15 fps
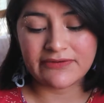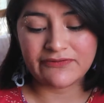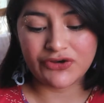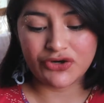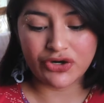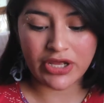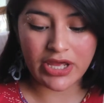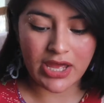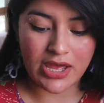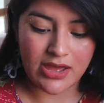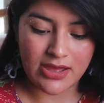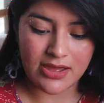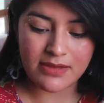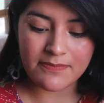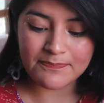of your
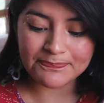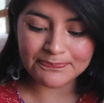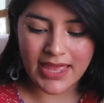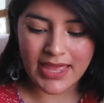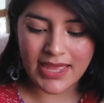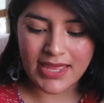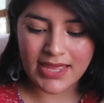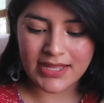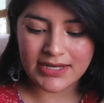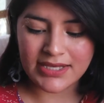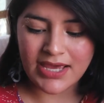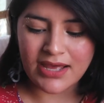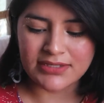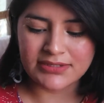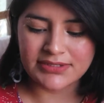cup. And
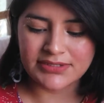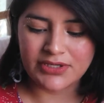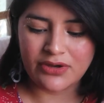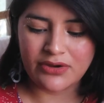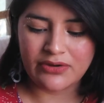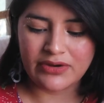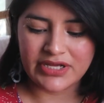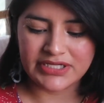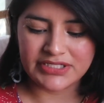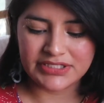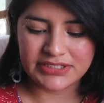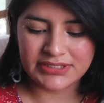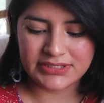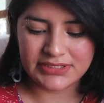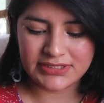yeah, so I
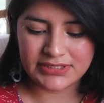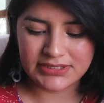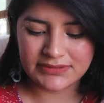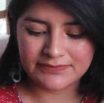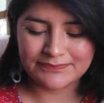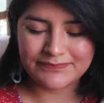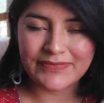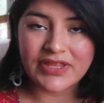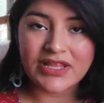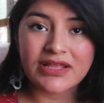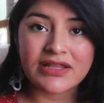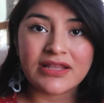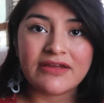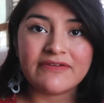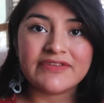just
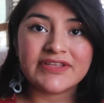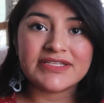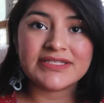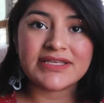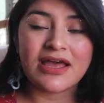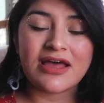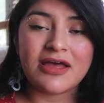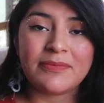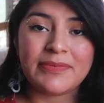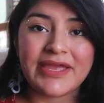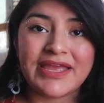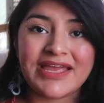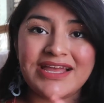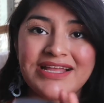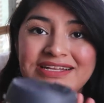love this cup,
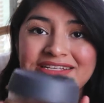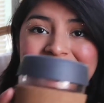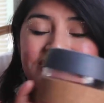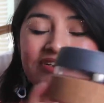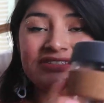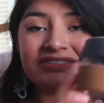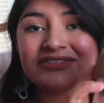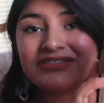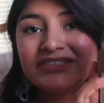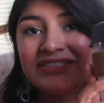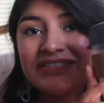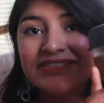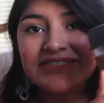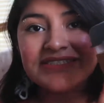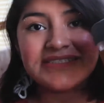and it's also
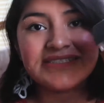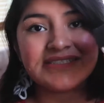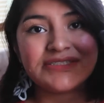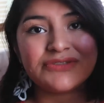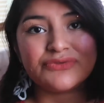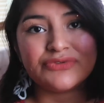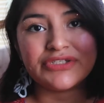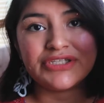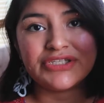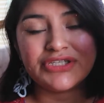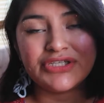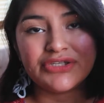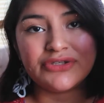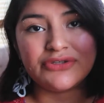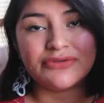just really
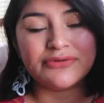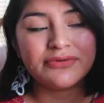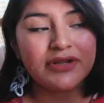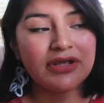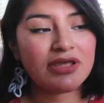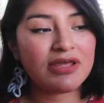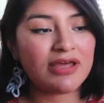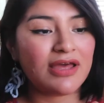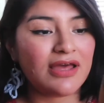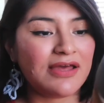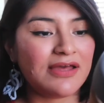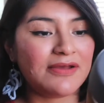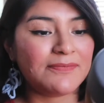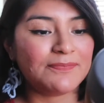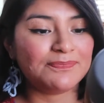cute.
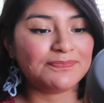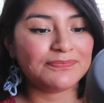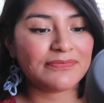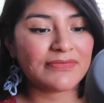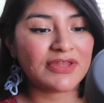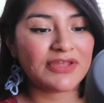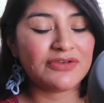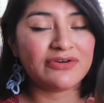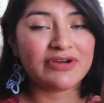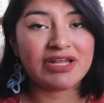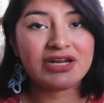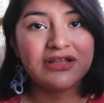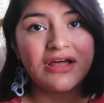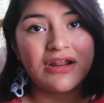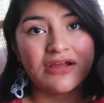You'll
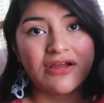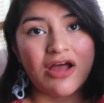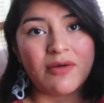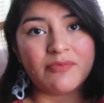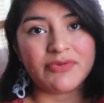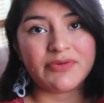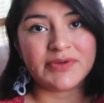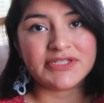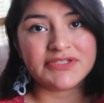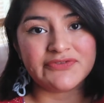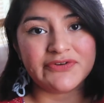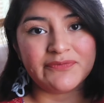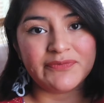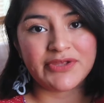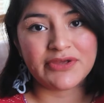get a lot of compliments
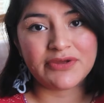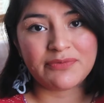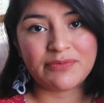from the